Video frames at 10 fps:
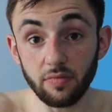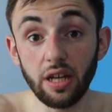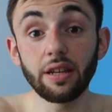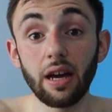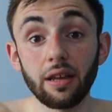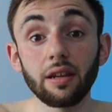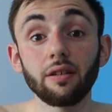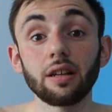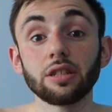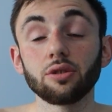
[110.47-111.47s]
yeah, I
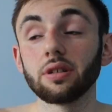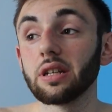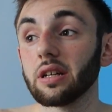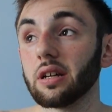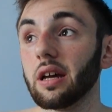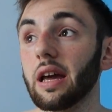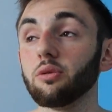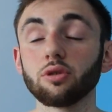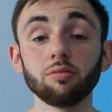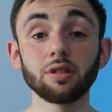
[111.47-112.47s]
thoroughly enjoyed it. It
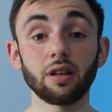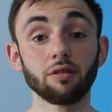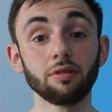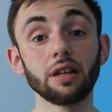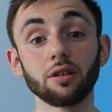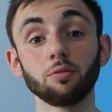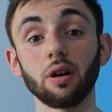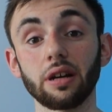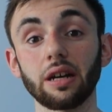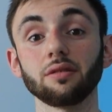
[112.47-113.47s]
was almost like a really good
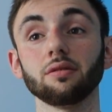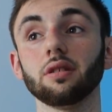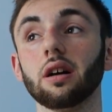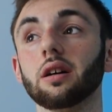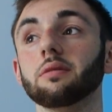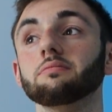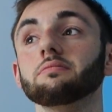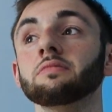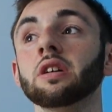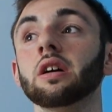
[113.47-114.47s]
workout.
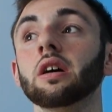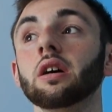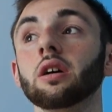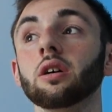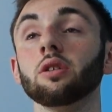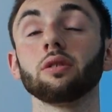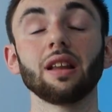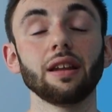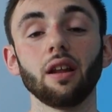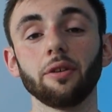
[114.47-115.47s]

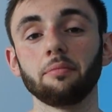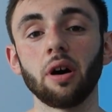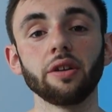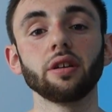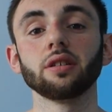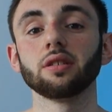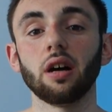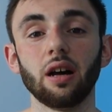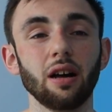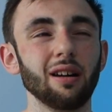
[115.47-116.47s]
Did a load of mud,
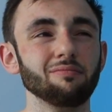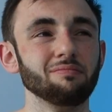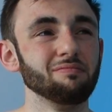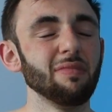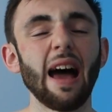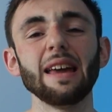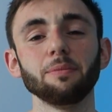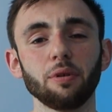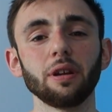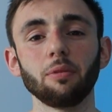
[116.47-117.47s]

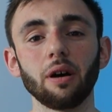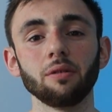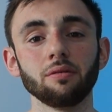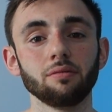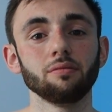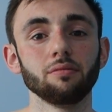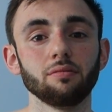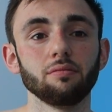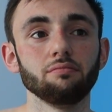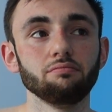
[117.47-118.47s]
ate pretty well,
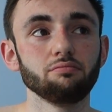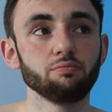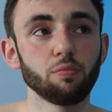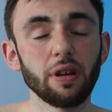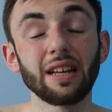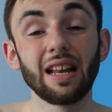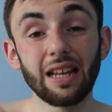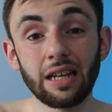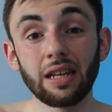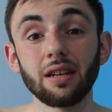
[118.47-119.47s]
pretty
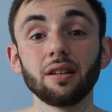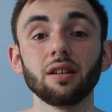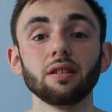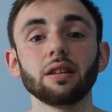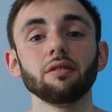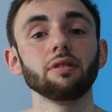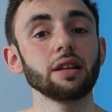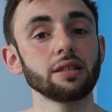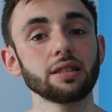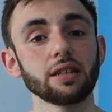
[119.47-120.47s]
clean, didn't
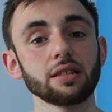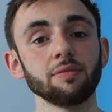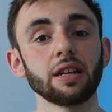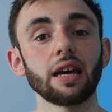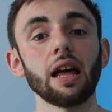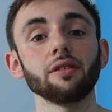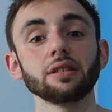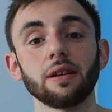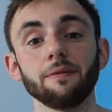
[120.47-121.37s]
really stick to many calories. I